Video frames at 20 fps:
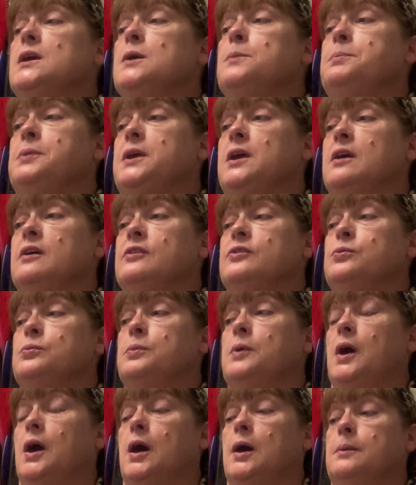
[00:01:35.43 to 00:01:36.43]
Because
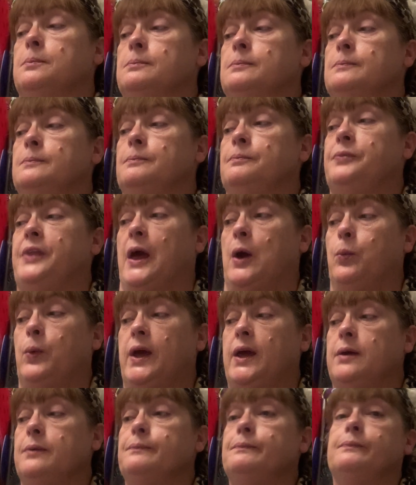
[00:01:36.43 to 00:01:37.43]
that
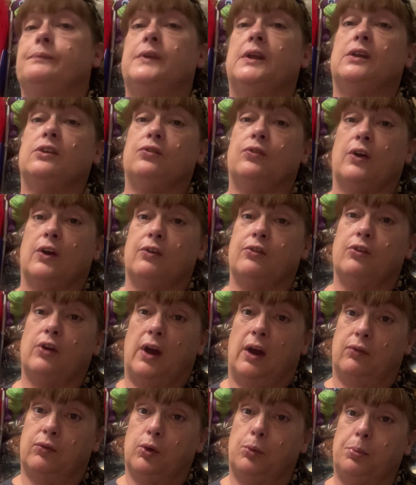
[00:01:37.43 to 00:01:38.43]
way it's fair for
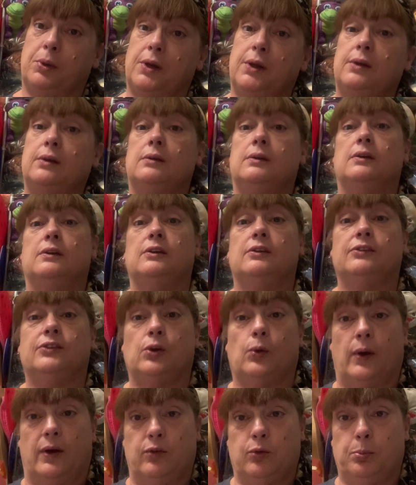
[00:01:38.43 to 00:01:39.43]
everybody,
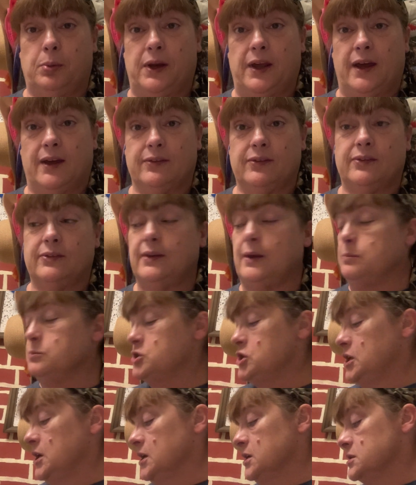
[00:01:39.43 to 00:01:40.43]
so everybody has the same
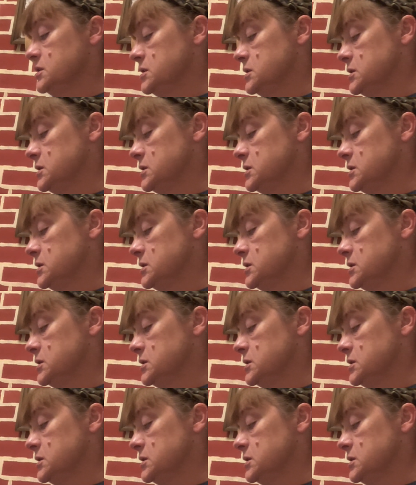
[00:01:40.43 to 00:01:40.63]
chance.